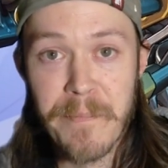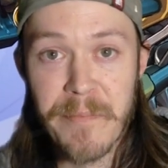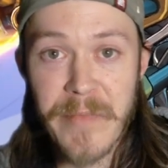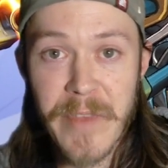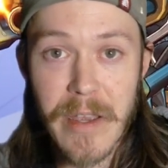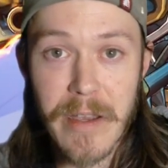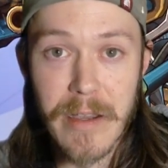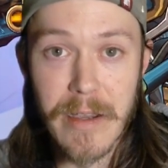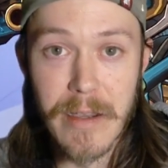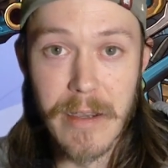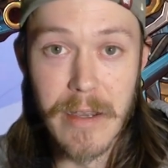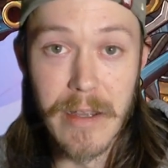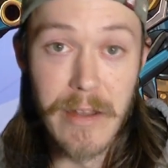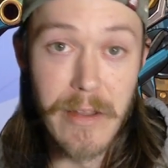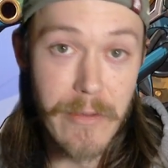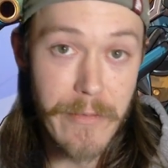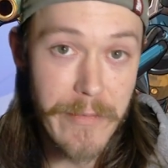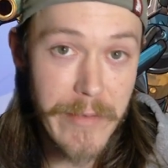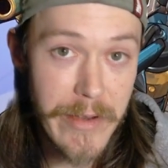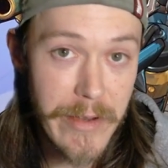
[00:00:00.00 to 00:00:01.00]
Uh,
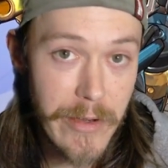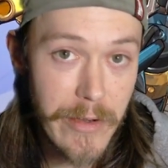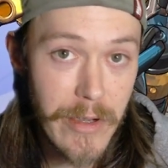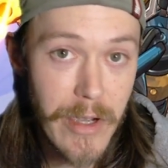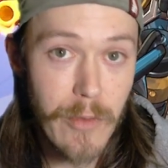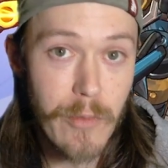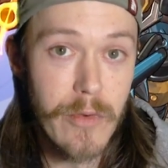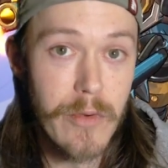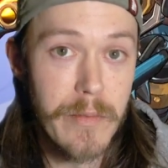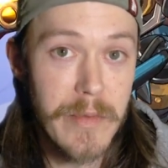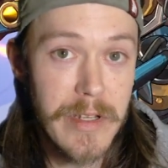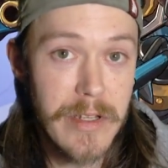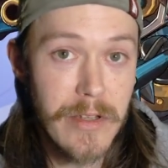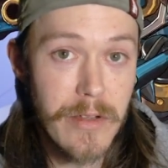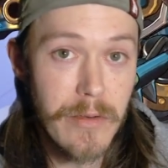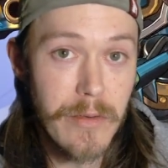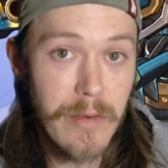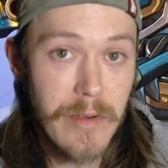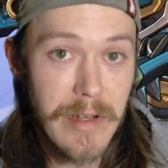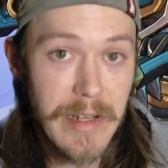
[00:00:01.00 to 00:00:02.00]
another video I will be
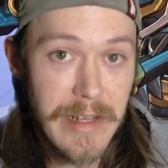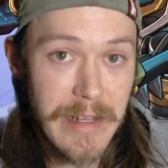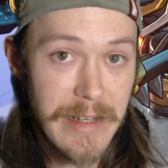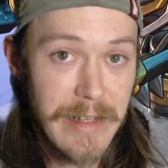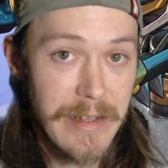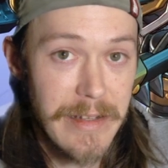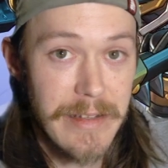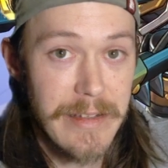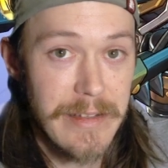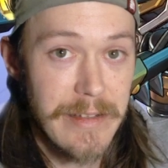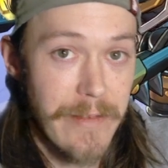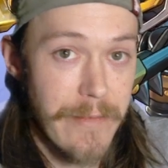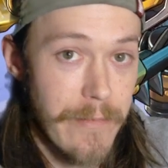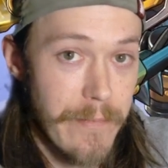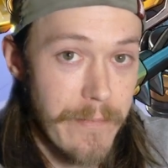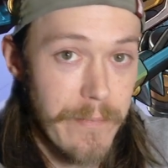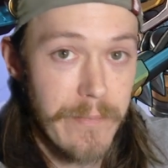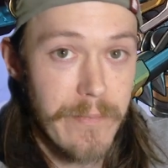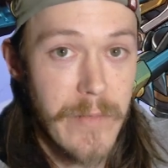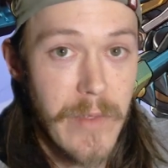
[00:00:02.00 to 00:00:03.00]
doing is
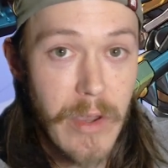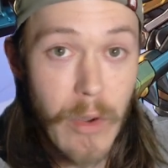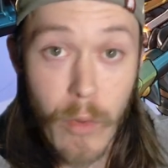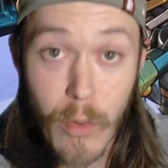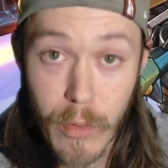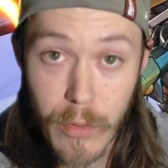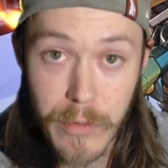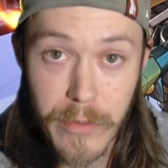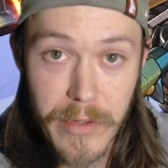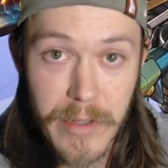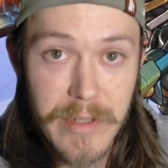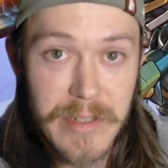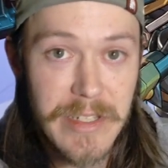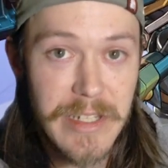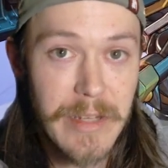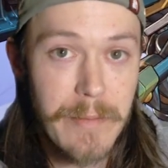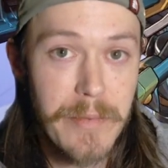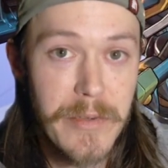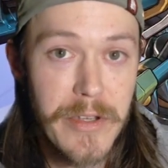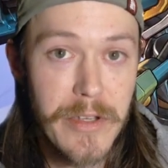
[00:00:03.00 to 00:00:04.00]
old
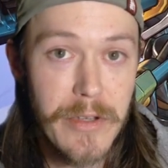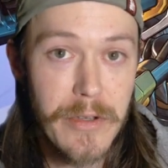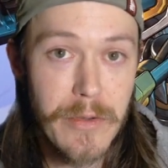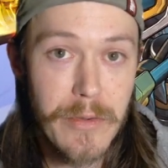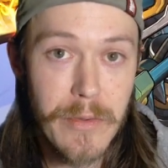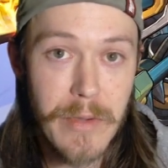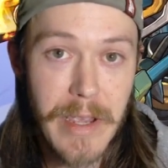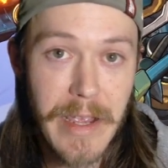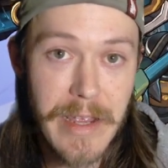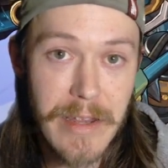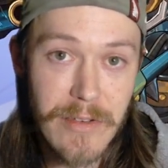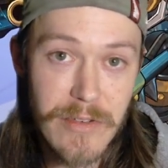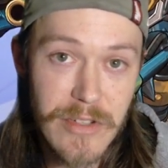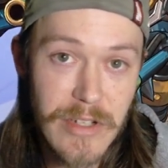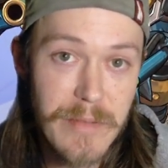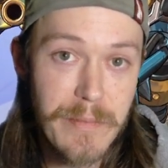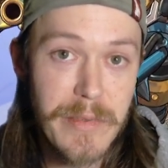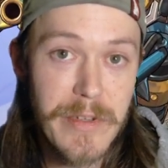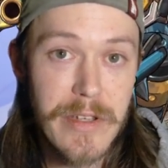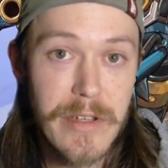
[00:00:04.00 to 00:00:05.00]
CPU and
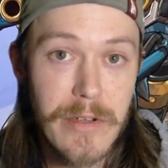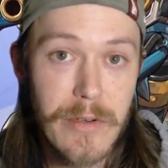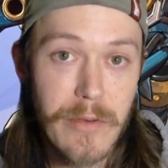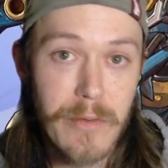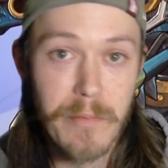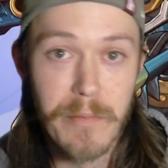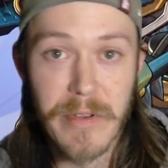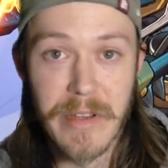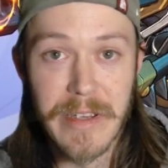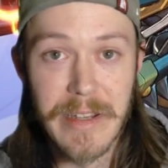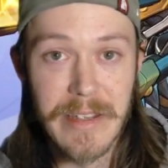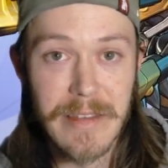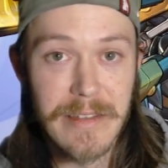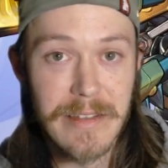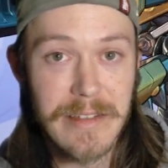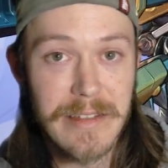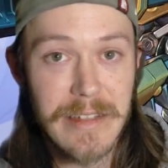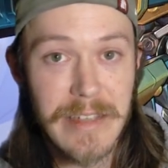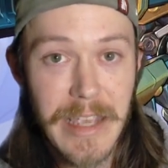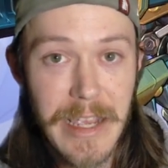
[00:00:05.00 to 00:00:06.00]
GPU playing
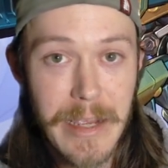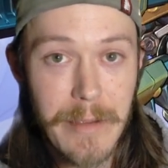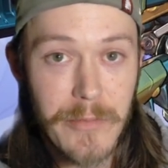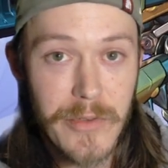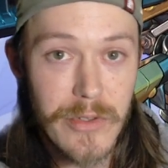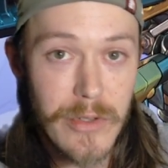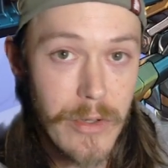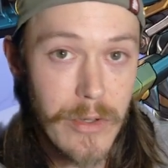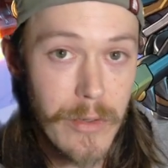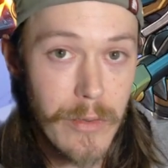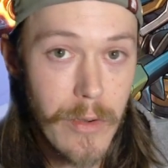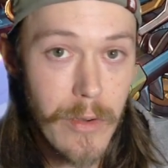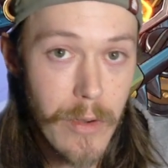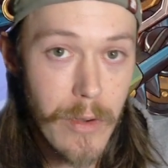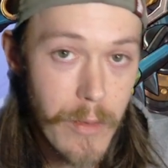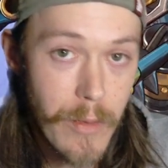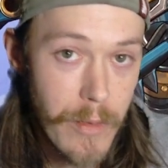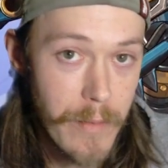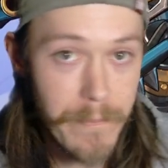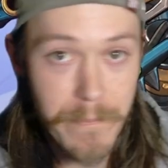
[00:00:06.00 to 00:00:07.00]
this game.
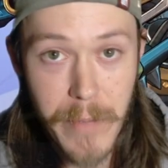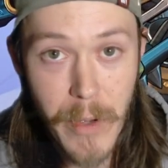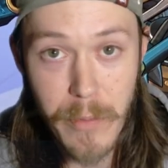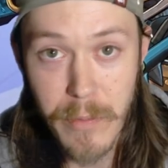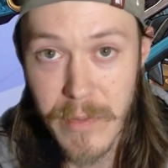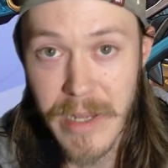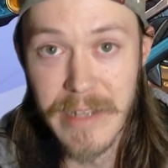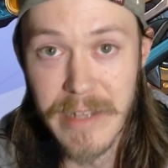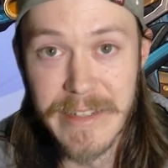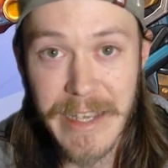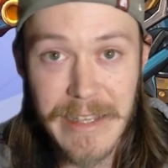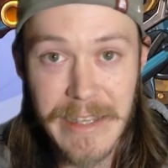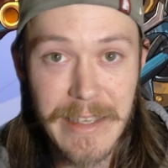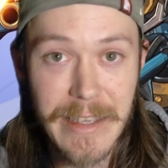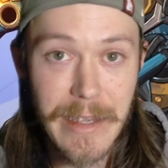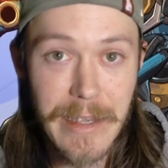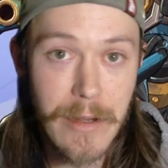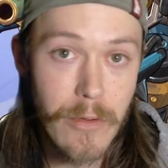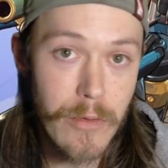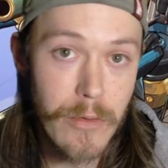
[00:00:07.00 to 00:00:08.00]
So a
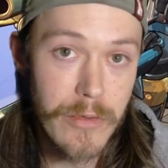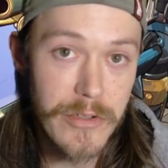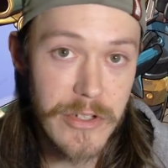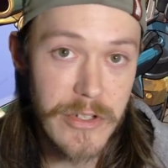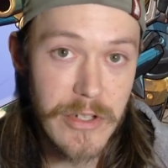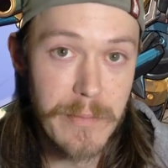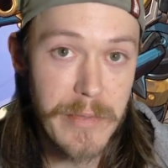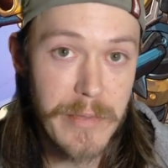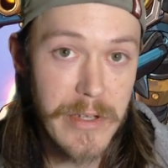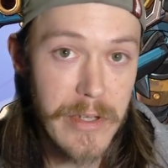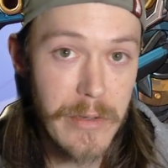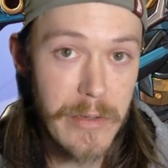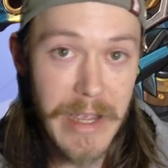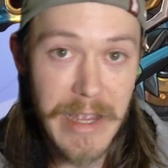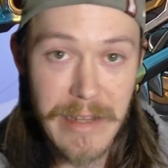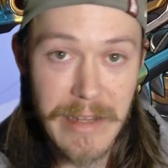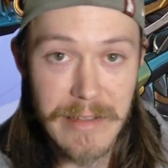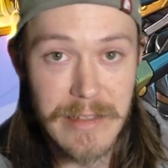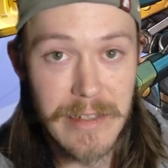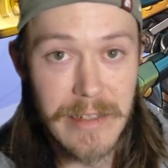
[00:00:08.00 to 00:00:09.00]
decade old GPU
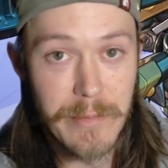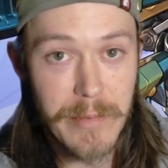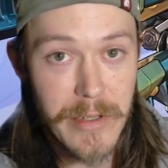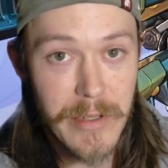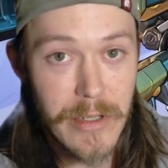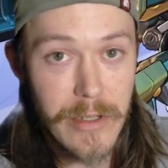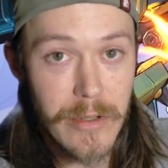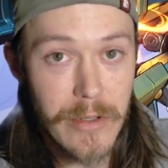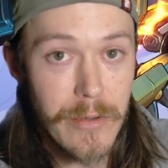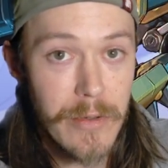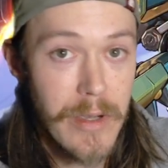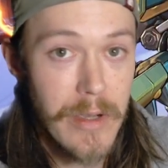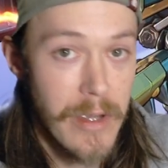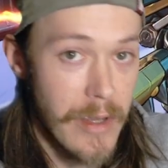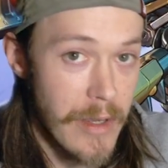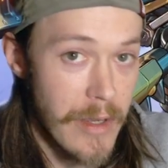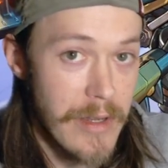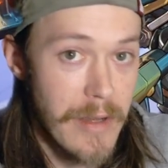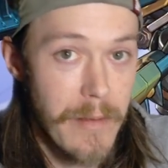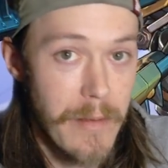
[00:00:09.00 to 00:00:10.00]
and CPU
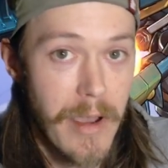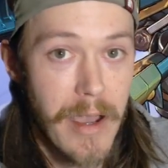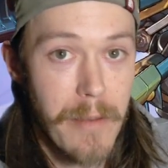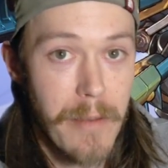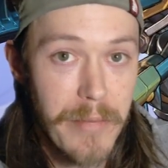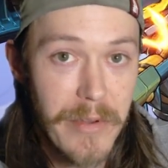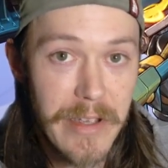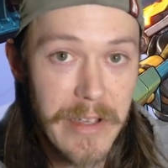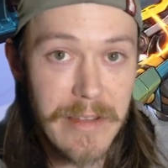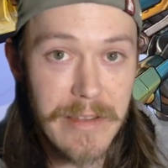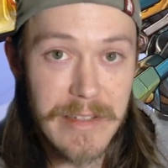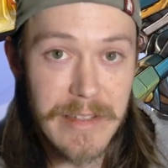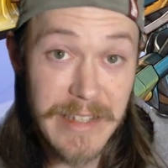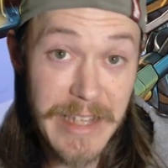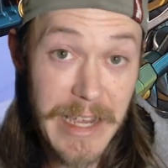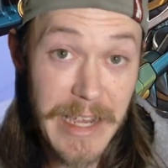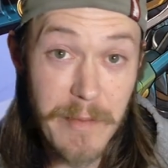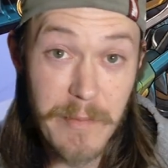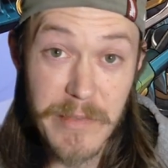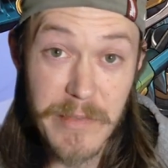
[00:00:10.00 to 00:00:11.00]
uh, playing this
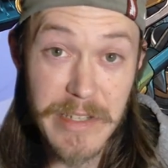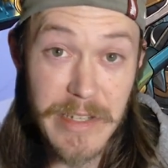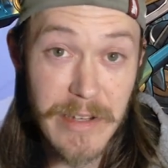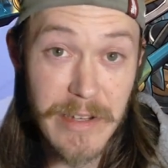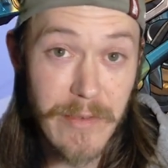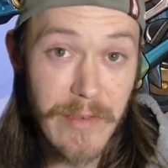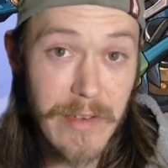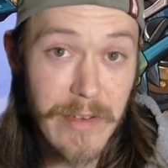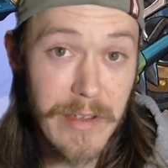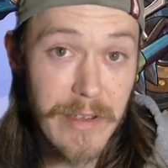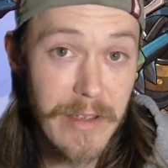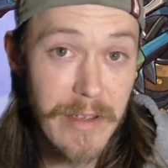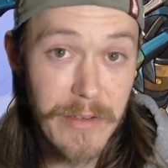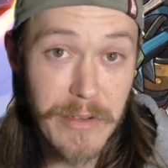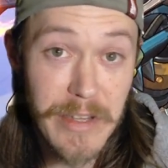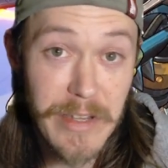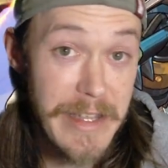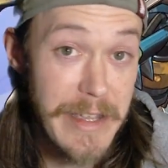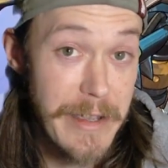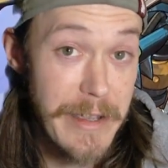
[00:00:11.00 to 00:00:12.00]
game. See if uh, you
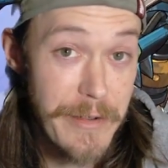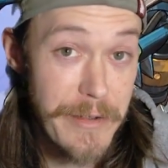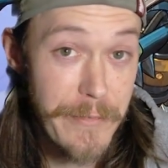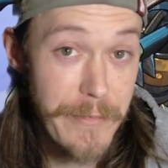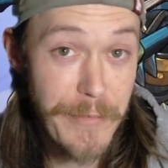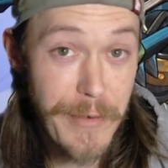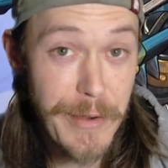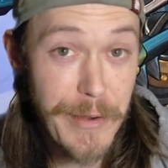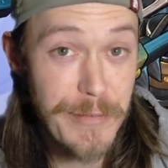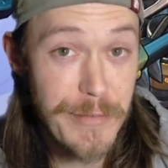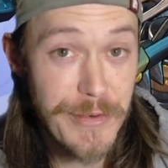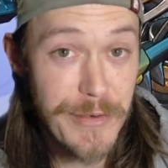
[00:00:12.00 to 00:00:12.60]
can get good frames or